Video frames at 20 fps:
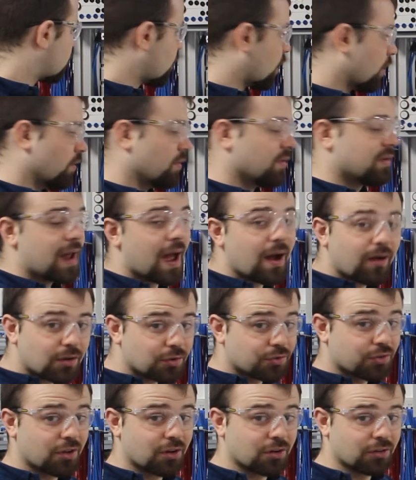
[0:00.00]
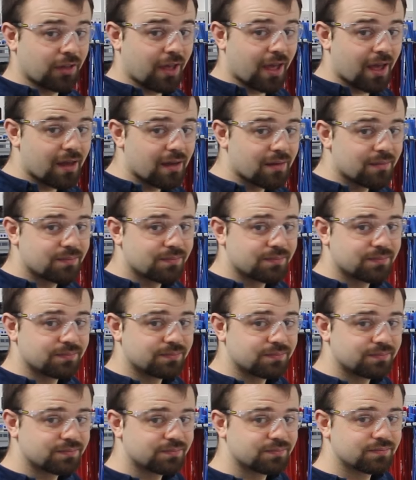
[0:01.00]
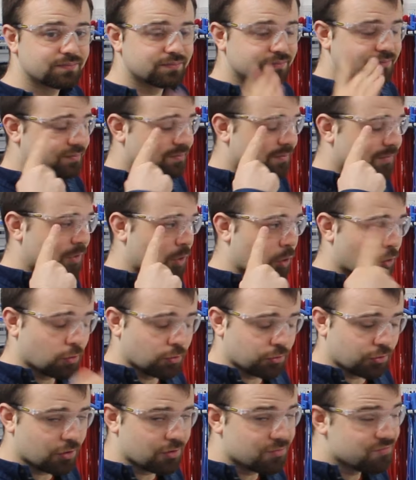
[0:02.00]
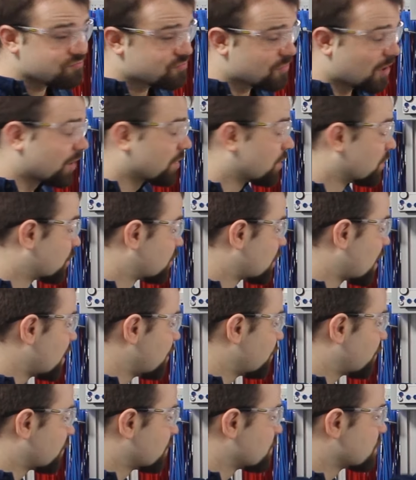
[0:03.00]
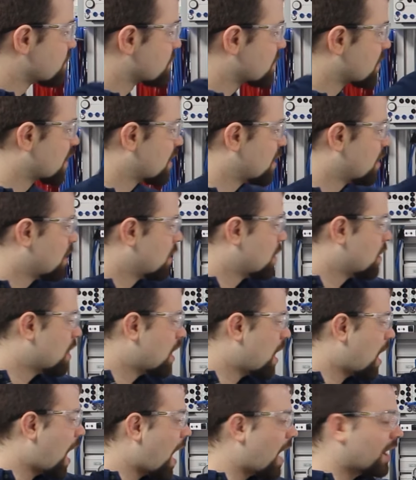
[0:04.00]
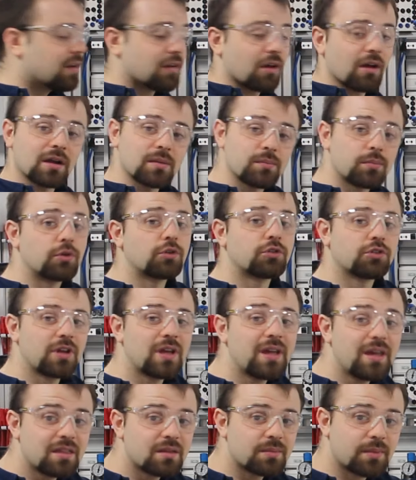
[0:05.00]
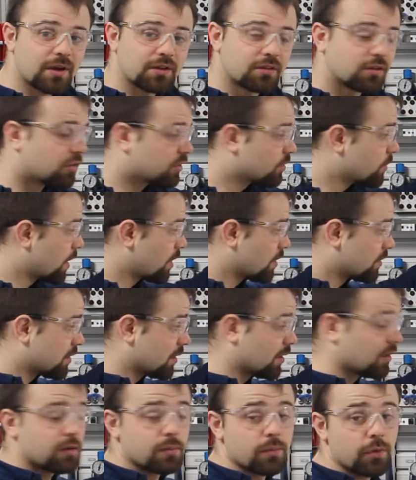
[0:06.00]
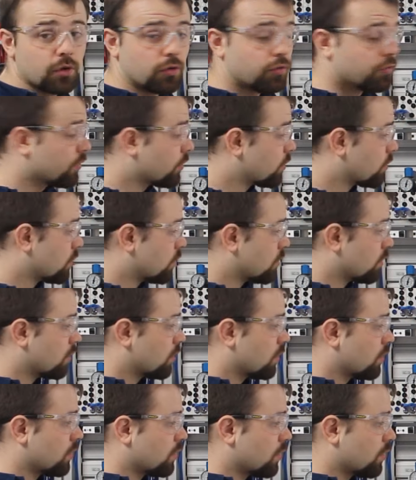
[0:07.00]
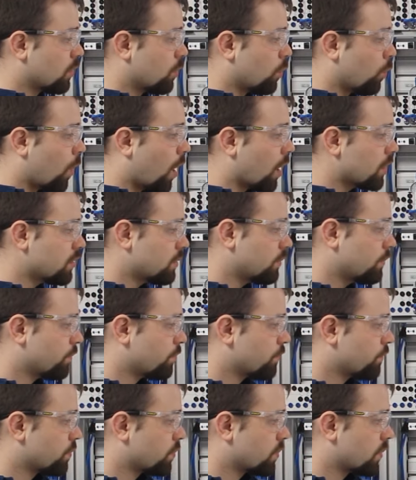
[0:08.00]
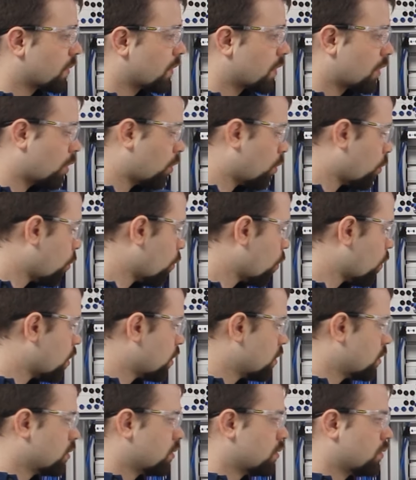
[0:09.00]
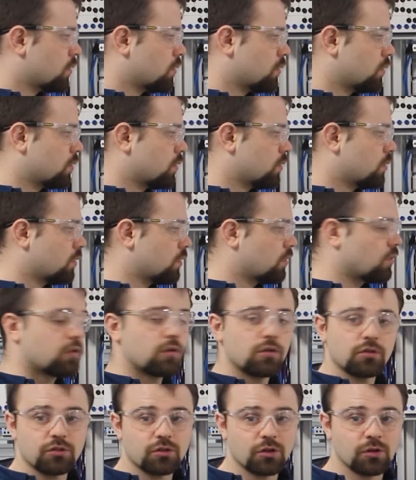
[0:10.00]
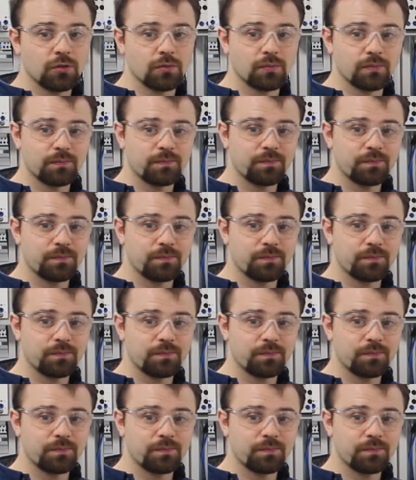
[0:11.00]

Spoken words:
So now I'll turn on the air, goggles on, nice and safe, and I can push either button to make the cylinder move. 1 or 2.